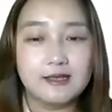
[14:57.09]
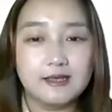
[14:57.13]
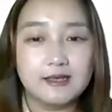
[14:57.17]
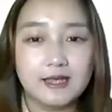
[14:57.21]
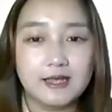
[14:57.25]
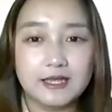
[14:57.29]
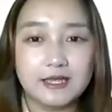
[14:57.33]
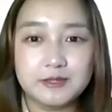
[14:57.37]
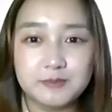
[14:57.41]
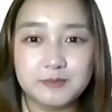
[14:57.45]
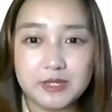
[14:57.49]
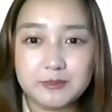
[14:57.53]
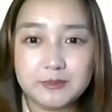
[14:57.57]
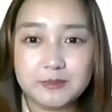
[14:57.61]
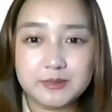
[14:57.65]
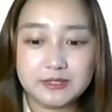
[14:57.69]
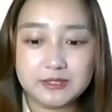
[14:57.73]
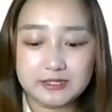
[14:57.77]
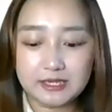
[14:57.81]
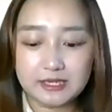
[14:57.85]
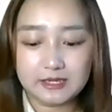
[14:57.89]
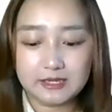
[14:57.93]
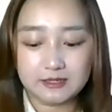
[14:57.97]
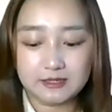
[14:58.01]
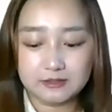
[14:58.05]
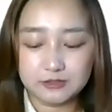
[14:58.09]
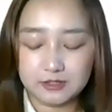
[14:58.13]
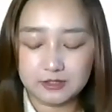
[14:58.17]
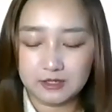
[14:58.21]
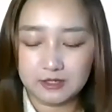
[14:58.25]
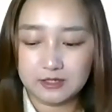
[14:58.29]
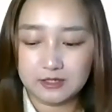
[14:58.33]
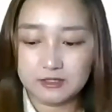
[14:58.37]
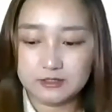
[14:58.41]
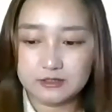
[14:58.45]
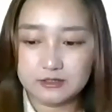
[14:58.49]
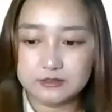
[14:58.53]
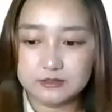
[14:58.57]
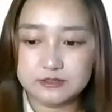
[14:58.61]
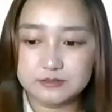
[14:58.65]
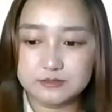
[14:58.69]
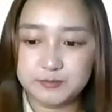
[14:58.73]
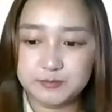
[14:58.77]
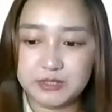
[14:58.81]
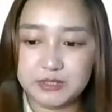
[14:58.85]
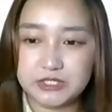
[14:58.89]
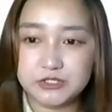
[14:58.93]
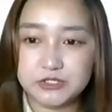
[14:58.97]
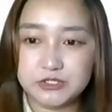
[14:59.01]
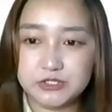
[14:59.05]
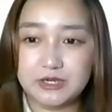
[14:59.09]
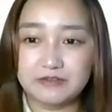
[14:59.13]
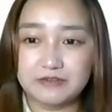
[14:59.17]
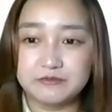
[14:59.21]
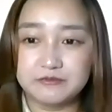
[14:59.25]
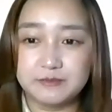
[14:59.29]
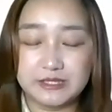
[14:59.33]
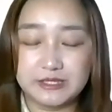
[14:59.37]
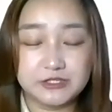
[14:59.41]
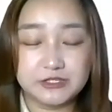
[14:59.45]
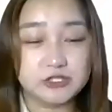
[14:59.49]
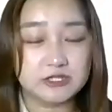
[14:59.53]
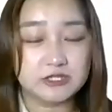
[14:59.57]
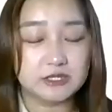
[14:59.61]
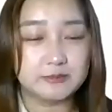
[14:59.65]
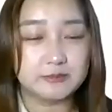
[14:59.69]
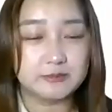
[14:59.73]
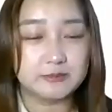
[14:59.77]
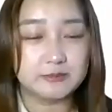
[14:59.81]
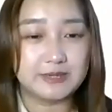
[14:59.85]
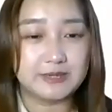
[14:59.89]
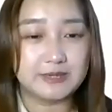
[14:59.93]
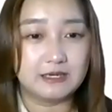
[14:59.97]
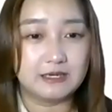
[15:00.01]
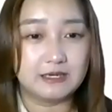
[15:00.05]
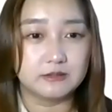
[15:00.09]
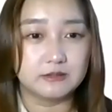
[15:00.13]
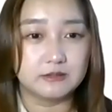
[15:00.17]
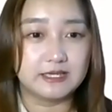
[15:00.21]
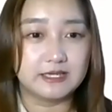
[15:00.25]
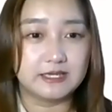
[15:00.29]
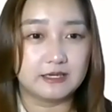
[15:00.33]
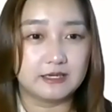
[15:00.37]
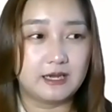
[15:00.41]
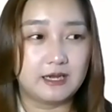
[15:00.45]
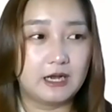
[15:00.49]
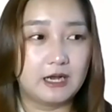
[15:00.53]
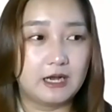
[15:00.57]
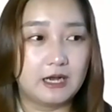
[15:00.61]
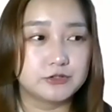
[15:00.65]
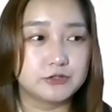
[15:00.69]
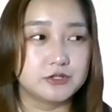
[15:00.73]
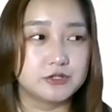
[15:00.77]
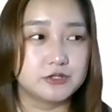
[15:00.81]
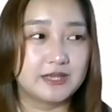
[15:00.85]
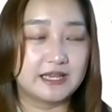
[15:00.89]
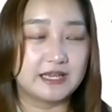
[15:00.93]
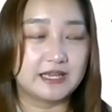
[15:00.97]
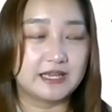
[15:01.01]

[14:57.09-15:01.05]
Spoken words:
And maybe Pete, you have mentioned about how to get